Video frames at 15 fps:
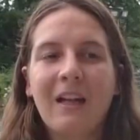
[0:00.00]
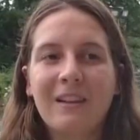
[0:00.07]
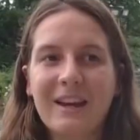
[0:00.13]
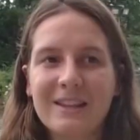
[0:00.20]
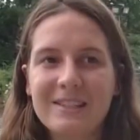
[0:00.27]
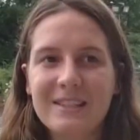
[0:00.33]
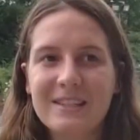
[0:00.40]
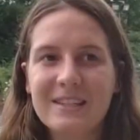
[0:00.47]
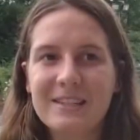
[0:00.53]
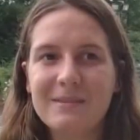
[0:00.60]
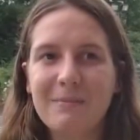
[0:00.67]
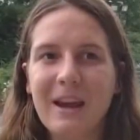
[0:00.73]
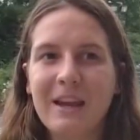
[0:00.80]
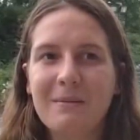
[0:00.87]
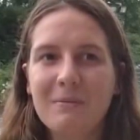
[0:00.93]

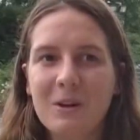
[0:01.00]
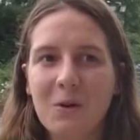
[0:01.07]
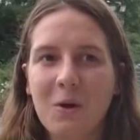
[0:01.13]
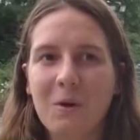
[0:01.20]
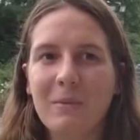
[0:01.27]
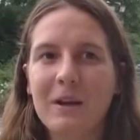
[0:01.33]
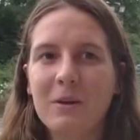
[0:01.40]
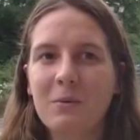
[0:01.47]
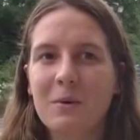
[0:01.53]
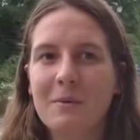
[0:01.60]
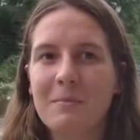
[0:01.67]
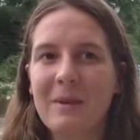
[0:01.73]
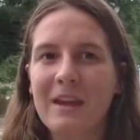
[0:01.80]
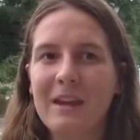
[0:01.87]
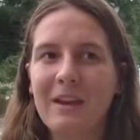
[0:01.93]
Lexington's Megan McCormick will
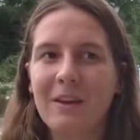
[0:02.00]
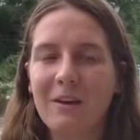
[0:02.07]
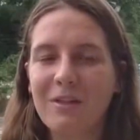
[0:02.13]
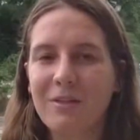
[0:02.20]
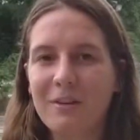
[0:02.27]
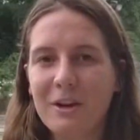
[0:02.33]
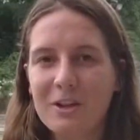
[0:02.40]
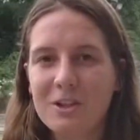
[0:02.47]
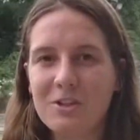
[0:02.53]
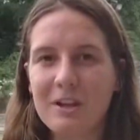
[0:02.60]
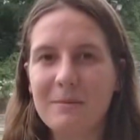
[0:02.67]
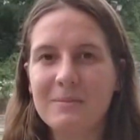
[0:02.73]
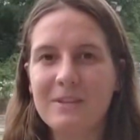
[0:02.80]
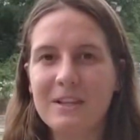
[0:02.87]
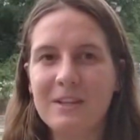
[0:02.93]
be making her third
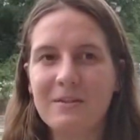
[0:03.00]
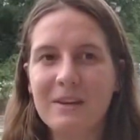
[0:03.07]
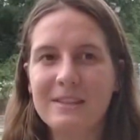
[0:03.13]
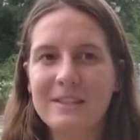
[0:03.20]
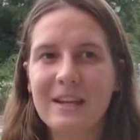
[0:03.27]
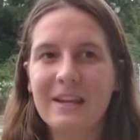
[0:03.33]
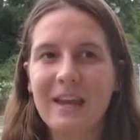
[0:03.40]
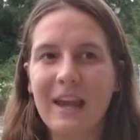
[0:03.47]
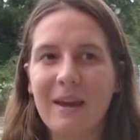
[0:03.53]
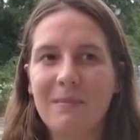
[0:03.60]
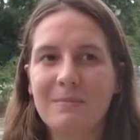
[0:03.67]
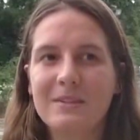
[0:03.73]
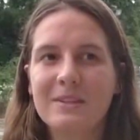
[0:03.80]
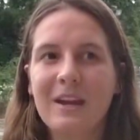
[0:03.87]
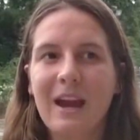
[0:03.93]
trip to USA
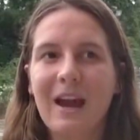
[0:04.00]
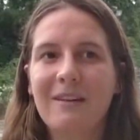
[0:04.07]
Games